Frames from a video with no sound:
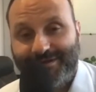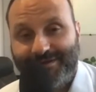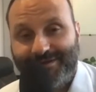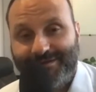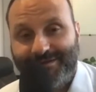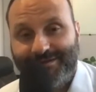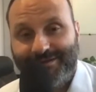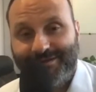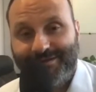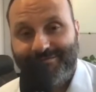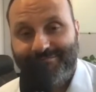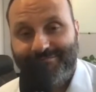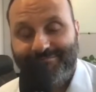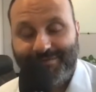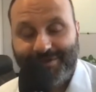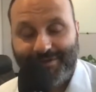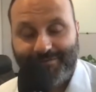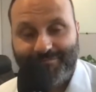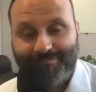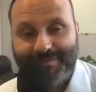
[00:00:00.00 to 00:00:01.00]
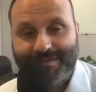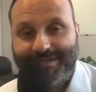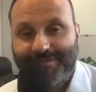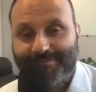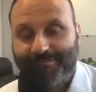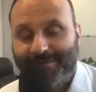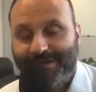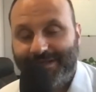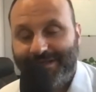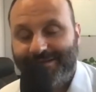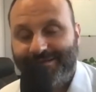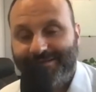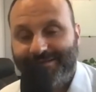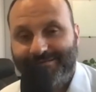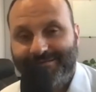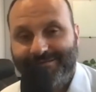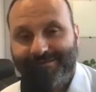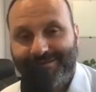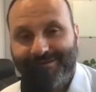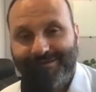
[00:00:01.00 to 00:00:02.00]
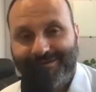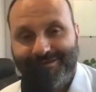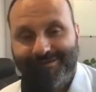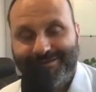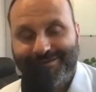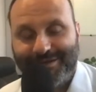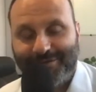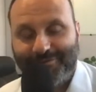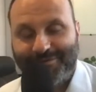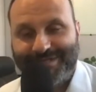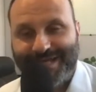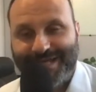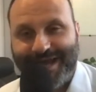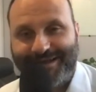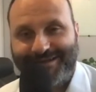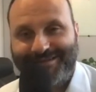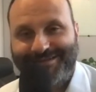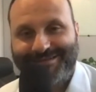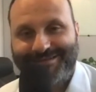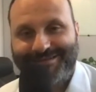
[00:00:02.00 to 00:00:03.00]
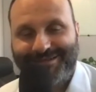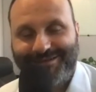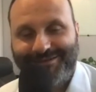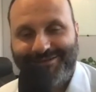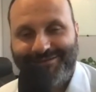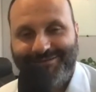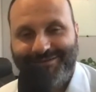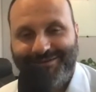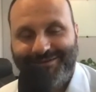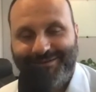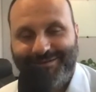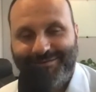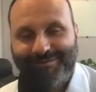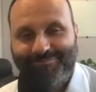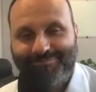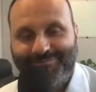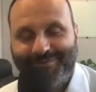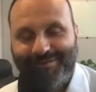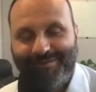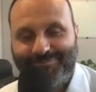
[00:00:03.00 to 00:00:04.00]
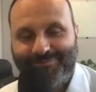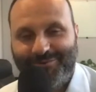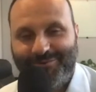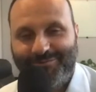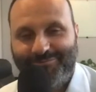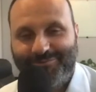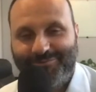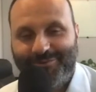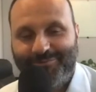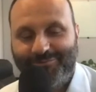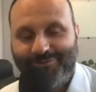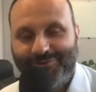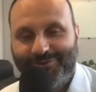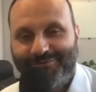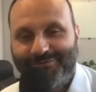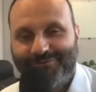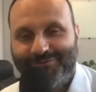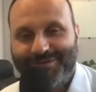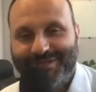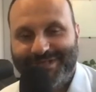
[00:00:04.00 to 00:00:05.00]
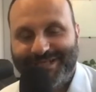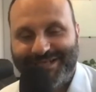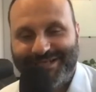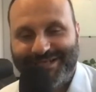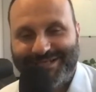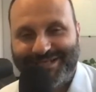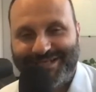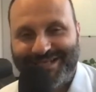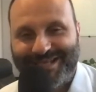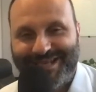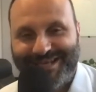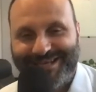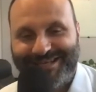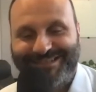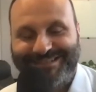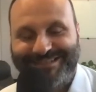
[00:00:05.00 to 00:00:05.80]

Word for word: And, and you know, similarly, uh, so is ACT. So, um, yeah, be- be- beautiful synergy there.